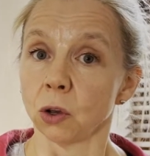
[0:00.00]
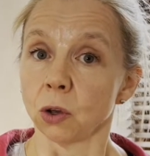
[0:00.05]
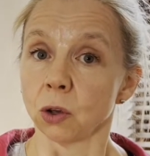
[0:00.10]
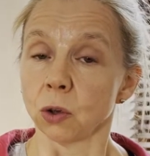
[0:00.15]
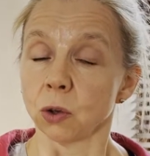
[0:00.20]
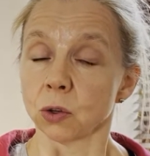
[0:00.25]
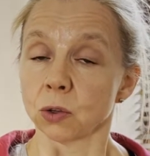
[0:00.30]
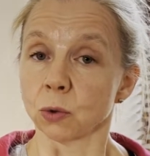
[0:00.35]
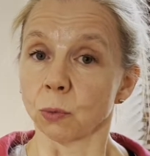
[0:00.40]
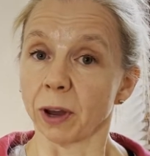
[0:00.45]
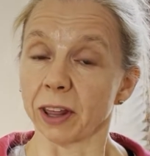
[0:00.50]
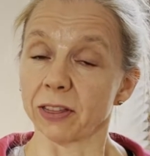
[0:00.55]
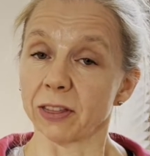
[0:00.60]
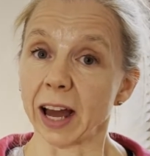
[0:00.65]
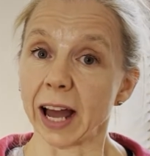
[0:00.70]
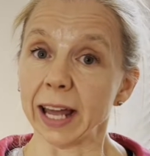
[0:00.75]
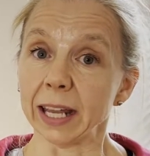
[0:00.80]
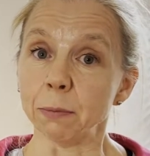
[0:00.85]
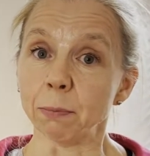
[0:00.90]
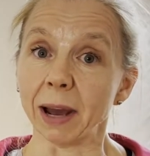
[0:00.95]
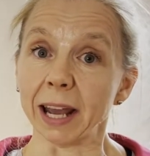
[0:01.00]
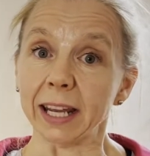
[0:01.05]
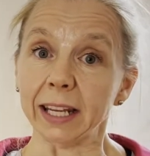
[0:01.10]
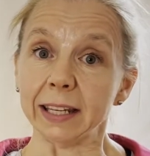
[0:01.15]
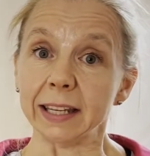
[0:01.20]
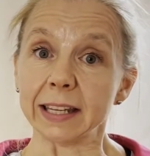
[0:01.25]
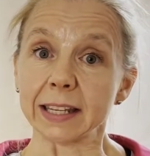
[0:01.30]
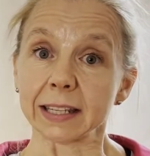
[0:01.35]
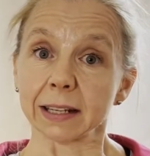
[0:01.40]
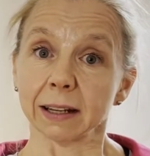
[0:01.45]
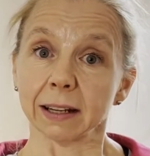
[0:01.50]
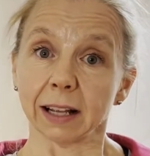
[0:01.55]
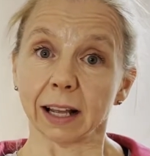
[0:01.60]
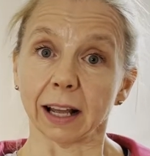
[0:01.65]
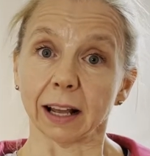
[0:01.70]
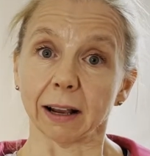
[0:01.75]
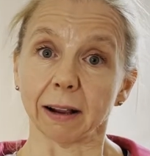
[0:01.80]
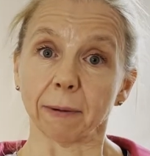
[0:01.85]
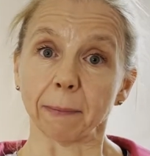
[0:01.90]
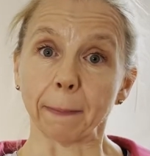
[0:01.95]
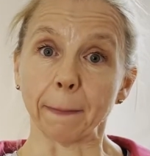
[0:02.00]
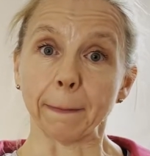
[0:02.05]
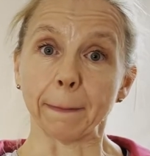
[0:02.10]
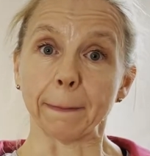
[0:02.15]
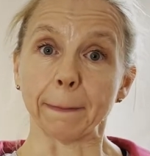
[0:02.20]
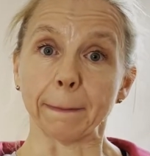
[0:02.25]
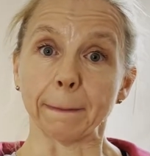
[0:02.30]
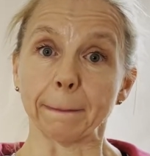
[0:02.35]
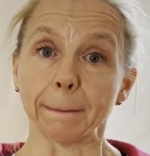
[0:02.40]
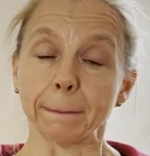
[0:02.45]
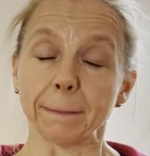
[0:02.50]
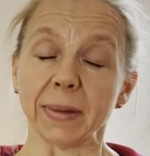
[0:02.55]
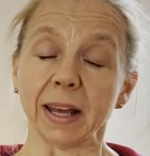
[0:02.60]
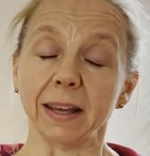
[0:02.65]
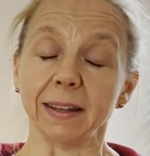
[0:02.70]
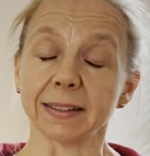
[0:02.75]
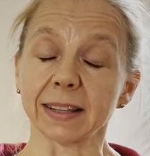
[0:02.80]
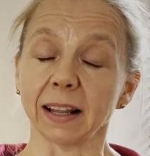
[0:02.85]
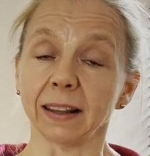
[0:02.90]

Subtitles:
So with that in mind, it's